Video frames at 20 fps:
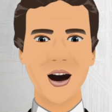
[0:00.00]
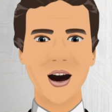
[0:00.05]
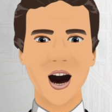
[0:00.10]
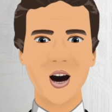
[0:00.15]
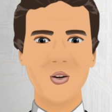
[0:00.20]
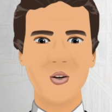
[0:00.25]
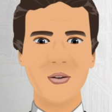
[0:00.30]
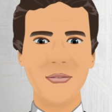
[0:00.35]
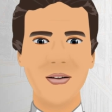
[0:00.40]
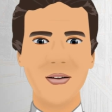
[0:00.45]

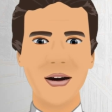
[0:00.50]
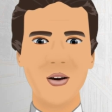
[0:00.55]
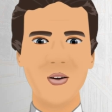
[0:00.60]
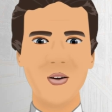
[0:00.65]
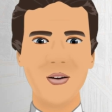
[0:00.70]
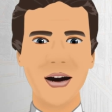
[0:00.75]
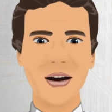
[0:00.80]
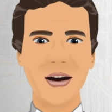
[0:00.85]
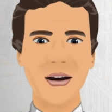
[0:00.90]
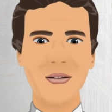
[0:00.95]
Mysore
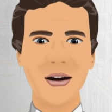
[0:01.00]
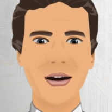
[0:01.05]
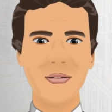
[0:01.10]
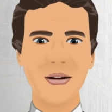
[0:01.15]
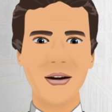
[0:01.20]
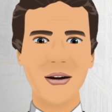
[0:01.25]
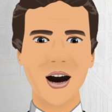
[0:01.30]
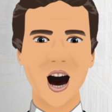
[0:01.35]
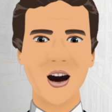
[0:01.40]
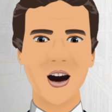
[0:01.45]
state,
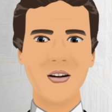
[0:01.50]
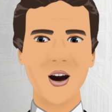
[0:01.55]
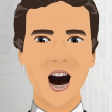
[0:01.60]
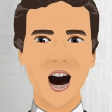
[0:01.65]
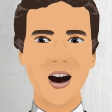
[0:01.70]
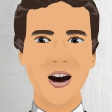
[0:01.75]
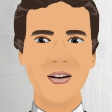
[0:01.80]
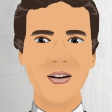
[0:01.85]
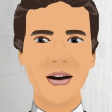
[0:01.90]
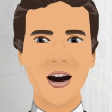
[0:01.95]
now
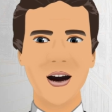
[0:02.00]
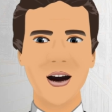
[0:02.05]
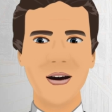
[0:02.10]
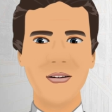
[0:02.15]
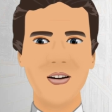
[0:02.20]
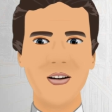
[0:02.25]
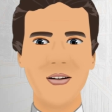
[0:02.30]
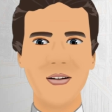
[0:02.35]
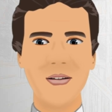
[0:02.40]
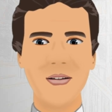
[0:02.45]

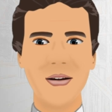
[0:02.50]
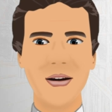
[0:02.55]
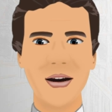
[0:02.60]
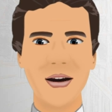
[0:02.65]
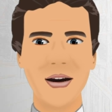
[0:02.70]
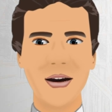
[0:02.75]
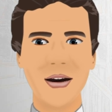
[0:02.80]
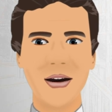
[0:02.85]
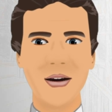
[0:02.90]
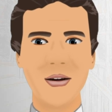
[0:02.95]
Karnataka,
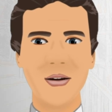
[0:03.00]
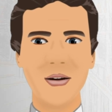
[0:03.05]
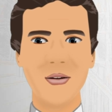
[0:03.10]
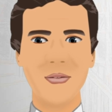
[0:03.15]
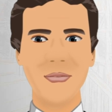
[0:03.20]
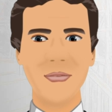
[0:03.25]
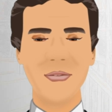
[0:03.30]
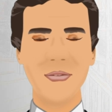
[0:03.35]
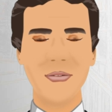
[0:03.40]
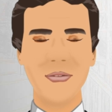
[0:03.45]
India.